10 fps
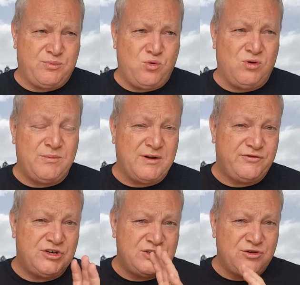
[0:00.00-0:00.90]
poorly, but
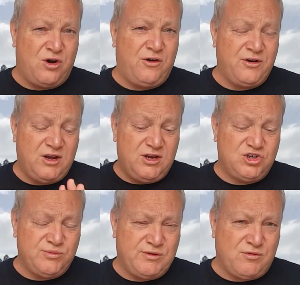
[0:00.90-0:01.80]
if she's not,
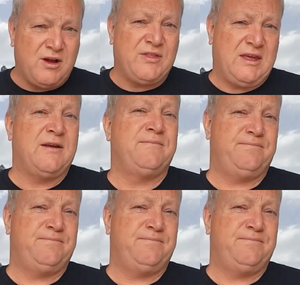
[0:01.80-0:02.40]
she'll be right there.